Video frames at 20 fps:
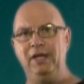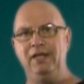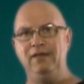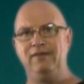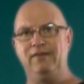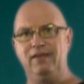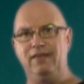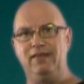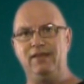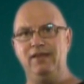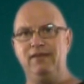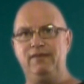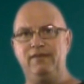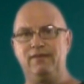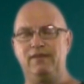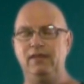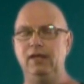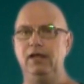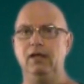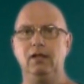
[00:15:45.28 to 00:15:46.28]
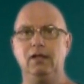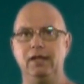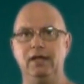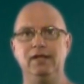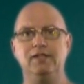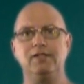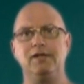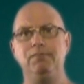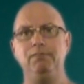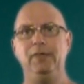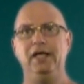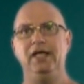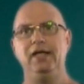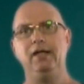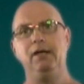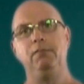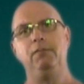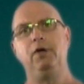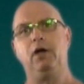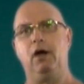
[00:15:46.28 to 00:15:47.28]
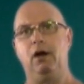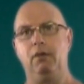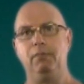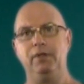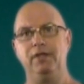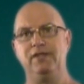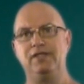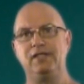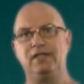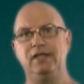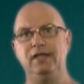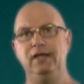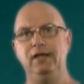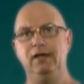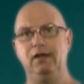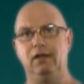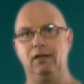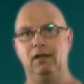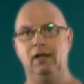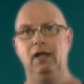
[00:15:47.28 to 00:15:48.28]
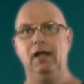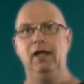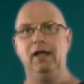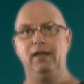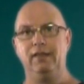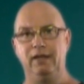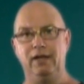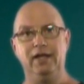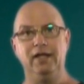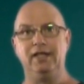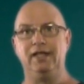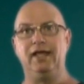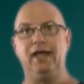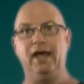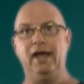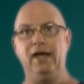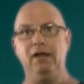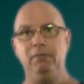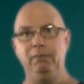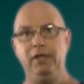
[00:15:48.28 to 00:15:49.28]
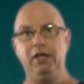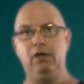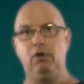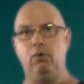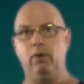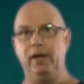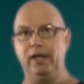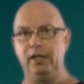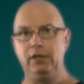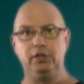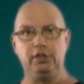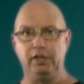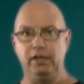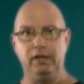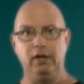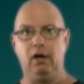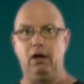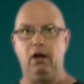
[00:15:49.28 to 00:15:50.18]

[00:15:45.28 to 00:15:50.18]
means that this steel is a medium carbon steel, that it can be quenched and